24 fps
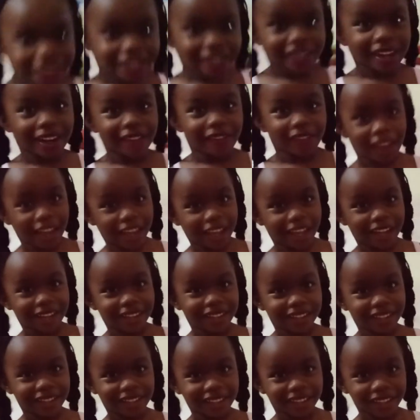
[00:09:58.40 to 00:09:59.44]
don't have hand.
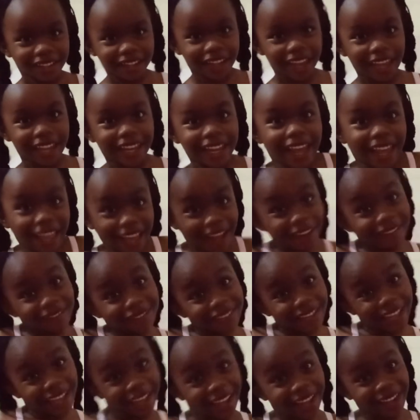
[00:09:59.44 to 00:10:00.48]
And I have
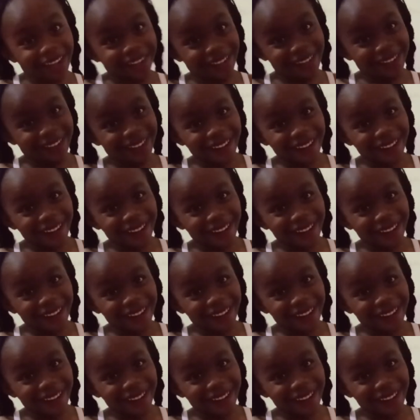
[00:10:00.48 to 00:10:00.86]
hand.